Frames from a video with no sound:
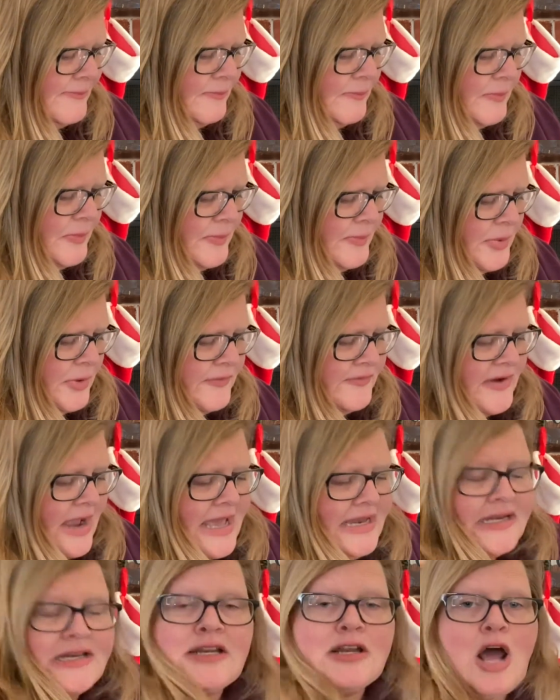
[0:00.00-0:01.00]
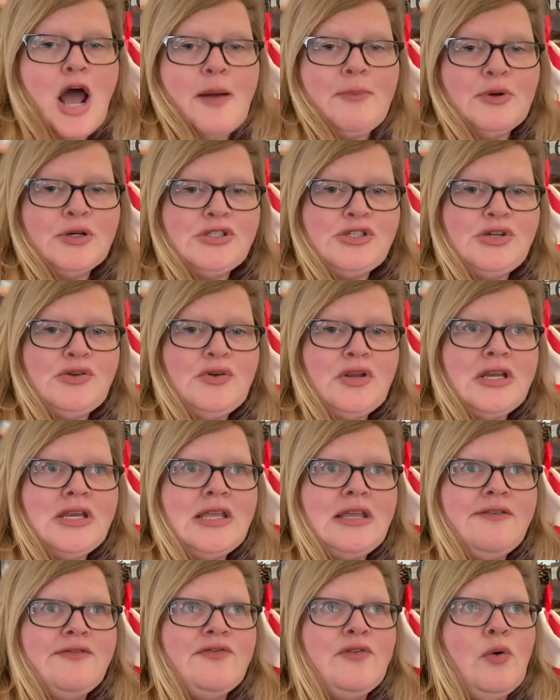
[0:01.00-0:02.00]
provided an opportunity
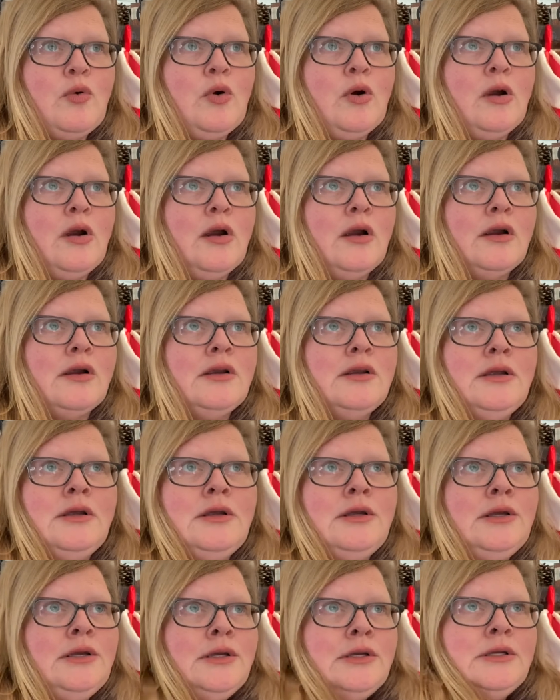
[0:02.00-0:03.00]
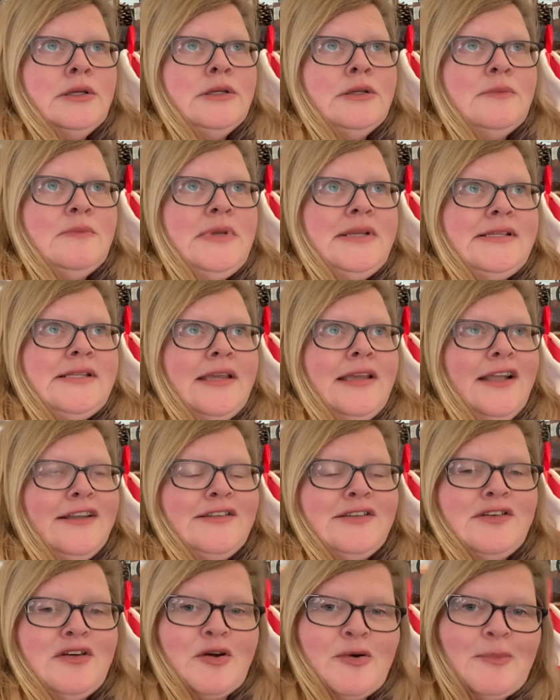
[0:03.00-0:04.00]
for me to get to
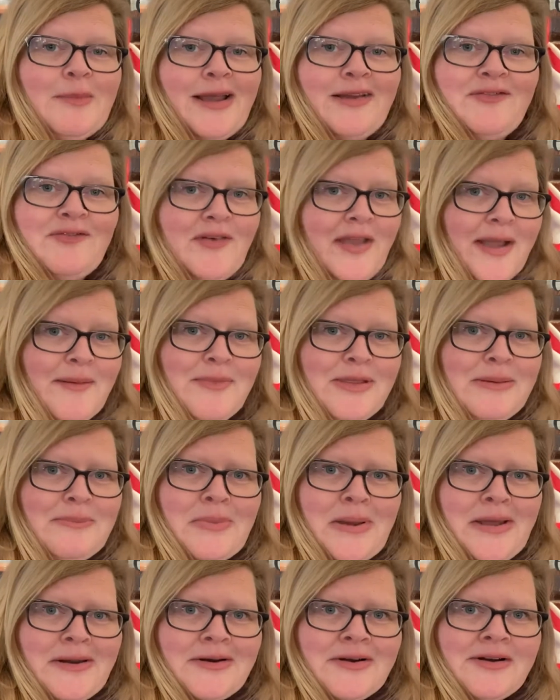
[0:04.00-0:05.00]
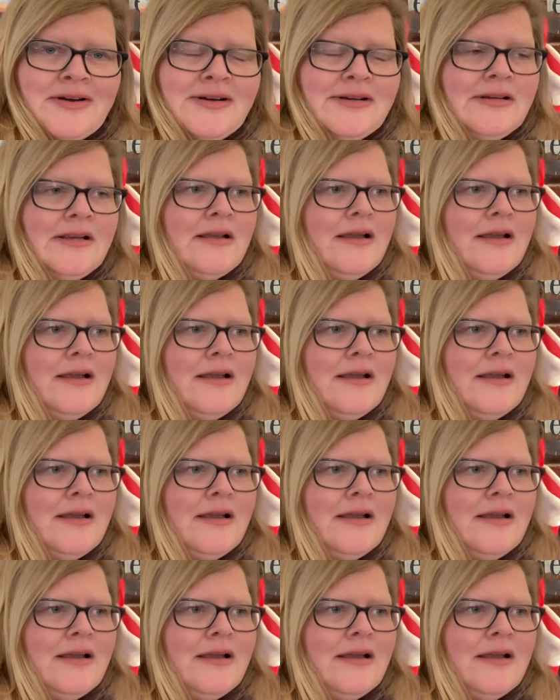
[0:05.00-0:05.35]
know my family better.